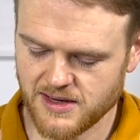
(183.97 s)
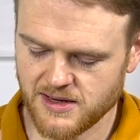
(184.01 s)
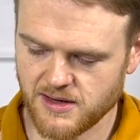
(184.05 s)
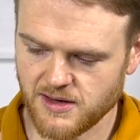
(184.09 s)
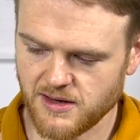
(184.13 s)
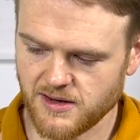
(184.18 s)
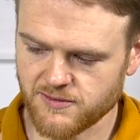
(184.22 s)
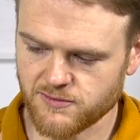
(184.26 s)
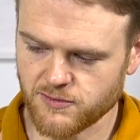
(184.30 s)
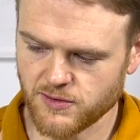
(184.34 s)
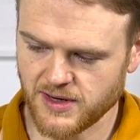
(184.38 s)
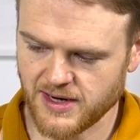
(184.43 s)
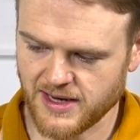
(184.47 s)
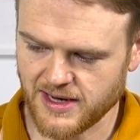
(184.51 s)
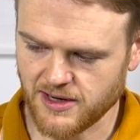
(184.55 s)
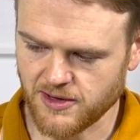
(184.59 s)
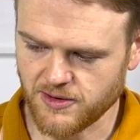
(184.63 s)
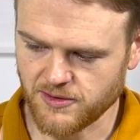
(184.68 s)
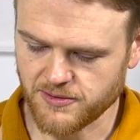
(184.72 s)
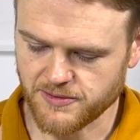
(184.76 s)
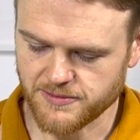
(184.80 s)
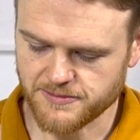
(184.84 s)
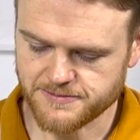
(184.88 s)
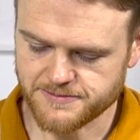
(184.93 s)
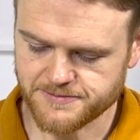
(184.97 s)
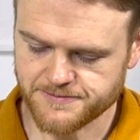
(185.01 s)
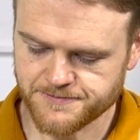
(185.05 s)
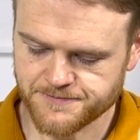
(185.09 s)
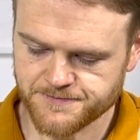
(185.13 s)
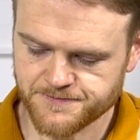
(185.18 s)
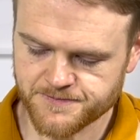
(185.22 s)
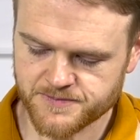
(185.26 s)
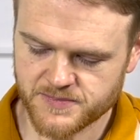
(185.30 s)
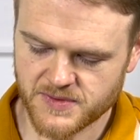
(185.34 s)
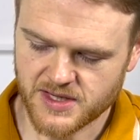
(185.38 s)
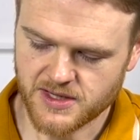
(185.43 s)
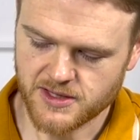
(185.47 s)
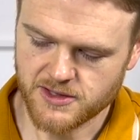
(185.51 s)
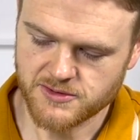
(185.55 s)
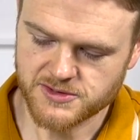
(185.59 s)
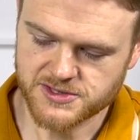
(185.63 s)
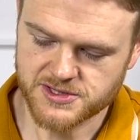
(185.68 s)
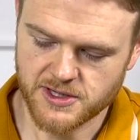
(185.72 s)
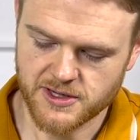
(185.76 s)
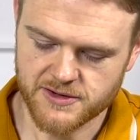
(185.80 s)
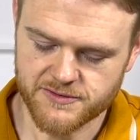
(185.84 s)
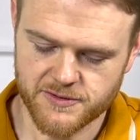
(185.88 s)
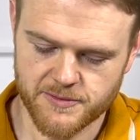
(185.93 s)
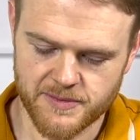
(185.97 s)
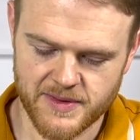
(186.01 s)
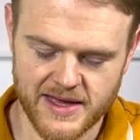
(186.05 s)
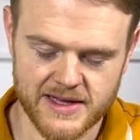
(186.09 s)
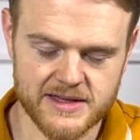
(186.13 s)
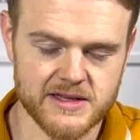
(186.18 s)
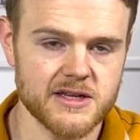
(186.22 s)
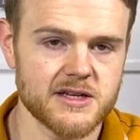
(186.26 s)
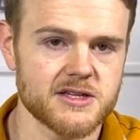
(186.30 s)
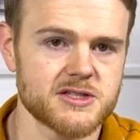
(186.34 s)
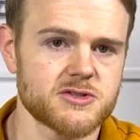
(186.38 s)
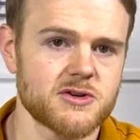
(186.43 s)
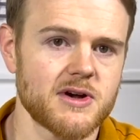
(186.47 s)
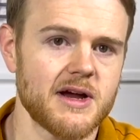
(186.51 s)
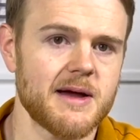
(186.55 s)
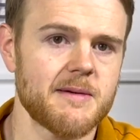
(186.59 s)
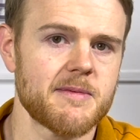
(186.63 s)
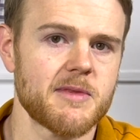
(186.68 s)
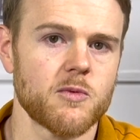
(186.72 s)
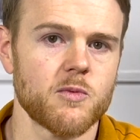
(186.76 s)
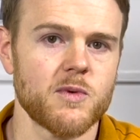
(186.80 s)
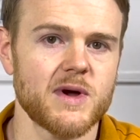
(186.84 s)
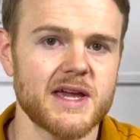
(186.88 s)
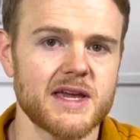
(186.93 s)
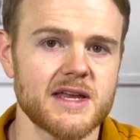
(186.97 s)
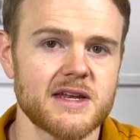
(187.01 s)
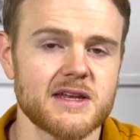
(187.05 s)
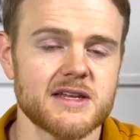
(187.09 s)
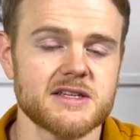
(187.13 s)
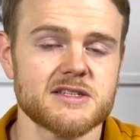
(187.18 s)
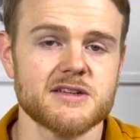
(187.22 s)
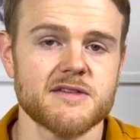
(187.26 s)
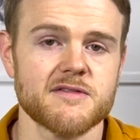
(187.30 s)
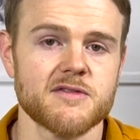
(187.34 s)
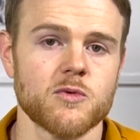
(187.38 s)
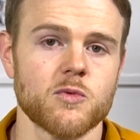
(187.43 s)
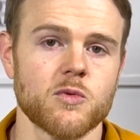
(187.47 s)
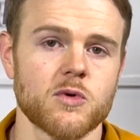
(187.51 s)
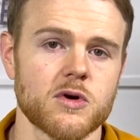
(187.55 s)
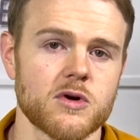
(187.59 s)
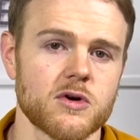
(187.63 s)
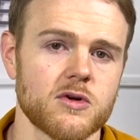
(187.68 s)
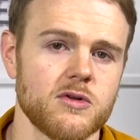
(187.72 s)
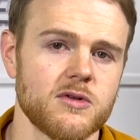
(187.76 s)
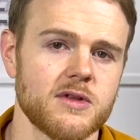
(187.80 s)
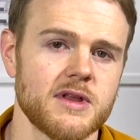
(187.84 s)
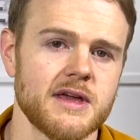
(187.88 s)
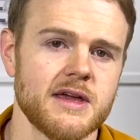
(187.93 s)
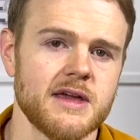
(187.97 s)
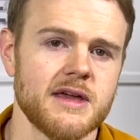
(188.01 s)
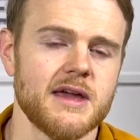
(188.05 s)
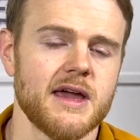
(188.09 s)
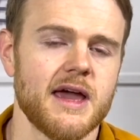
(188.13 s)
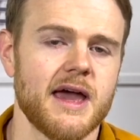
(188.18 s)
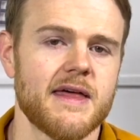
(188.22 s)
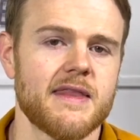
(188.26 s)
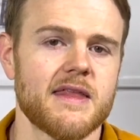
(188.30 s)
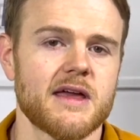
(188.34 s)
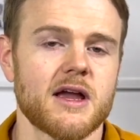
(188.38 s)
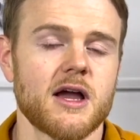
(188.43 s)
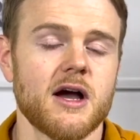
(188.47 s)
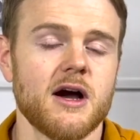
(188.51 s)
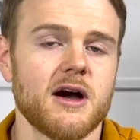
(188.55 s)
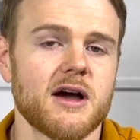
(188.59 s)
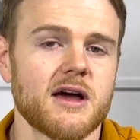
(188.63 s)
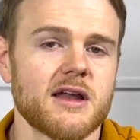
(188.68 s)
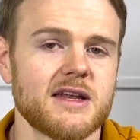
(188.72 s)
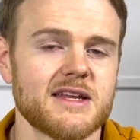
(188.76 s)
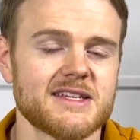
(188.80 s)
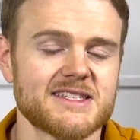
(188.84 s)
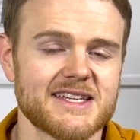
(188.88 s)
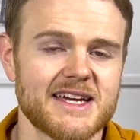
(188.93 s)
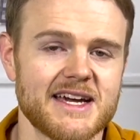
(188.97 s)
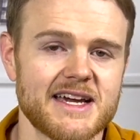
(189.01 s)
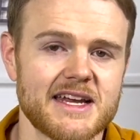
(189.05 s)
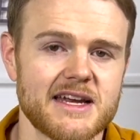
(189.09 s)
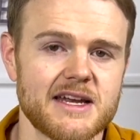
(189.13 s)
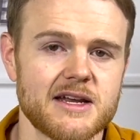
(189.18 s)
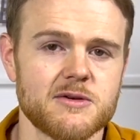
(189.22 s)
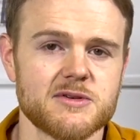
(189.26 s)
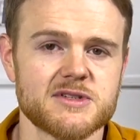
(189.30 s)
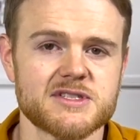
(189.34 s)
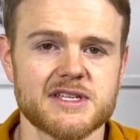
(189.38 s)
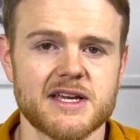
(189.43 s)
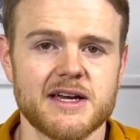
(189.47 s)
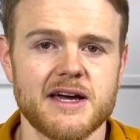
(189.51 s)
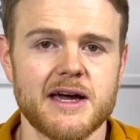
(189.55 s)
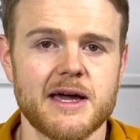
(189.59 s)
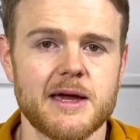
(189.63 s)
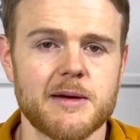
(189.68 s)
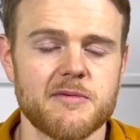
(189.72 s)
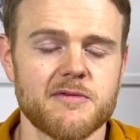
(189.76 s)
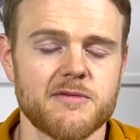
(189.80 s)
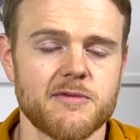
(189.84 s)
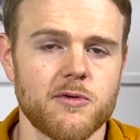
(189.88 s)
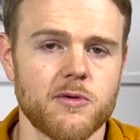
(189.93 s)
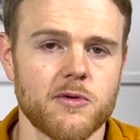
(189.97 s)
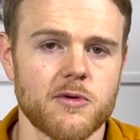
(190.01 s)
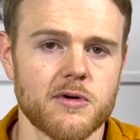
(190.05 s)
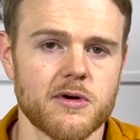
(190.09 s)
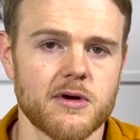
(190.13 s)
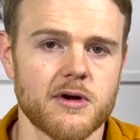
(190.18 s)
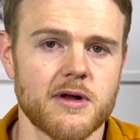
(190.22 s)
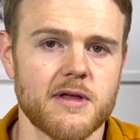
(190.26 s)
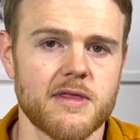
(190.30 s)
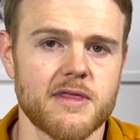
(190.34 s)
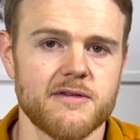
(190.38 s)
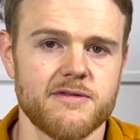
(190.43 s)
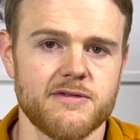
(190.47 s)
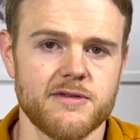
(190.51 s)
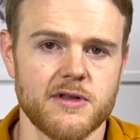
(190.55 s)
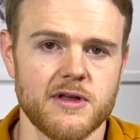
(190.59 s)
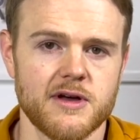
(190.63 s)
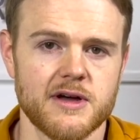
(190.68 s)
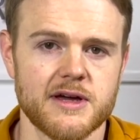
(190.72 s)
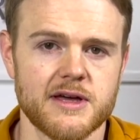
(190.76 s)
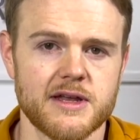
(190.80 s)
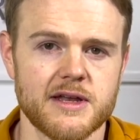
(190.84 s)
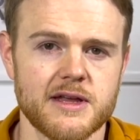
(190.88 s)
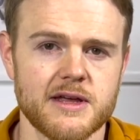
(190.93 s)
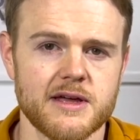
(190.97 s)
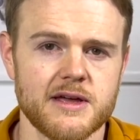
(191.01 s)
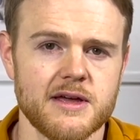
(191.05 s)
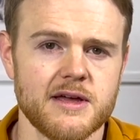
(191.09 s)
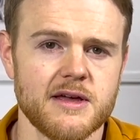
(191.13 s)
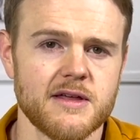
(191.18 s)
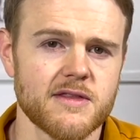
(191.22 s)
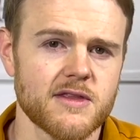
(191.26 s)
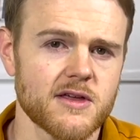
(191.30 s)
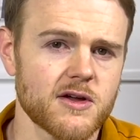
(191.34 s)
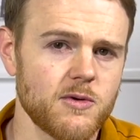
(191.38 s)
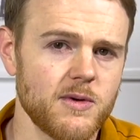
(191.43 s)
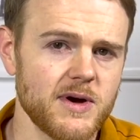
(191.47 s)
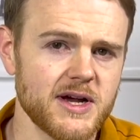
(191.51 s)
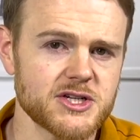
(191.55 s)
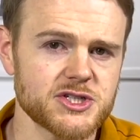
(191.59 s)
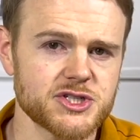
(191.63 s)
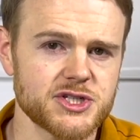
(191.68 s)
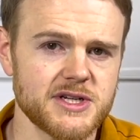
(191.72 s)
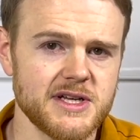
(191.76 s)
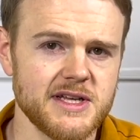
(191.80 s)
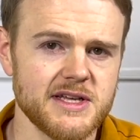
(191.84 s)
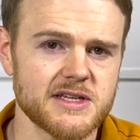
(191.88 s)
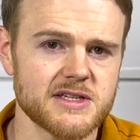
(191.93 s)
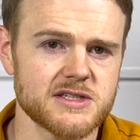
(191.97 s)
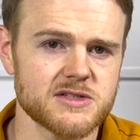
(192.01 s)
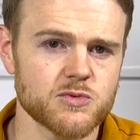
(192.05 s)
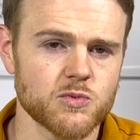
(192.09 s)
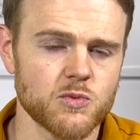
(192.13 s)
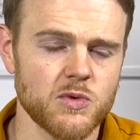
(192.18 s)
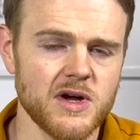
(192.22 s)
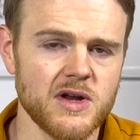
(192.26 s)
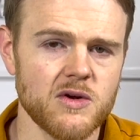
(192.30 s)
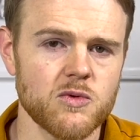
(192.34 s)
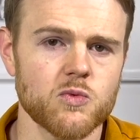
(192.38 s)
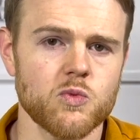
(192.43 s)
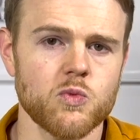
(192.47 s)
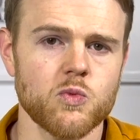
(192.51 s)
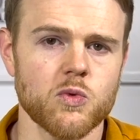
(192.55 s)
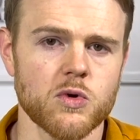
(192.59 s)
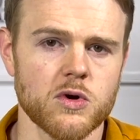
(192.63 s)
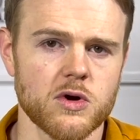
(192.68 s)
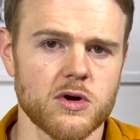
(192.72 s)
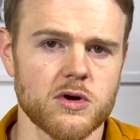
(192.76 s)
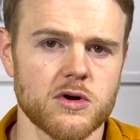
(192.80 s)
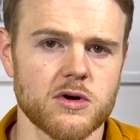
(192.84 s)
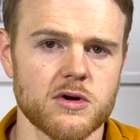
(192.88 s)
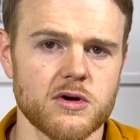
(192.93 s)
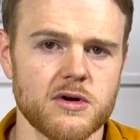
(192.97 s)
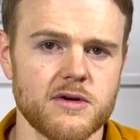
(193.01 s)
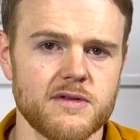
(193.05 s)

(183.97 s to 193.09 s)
Scriptural Focus, where Jack Wilkie, he's going to be tackling some deep Bible questions. In fact, questions you may have asked,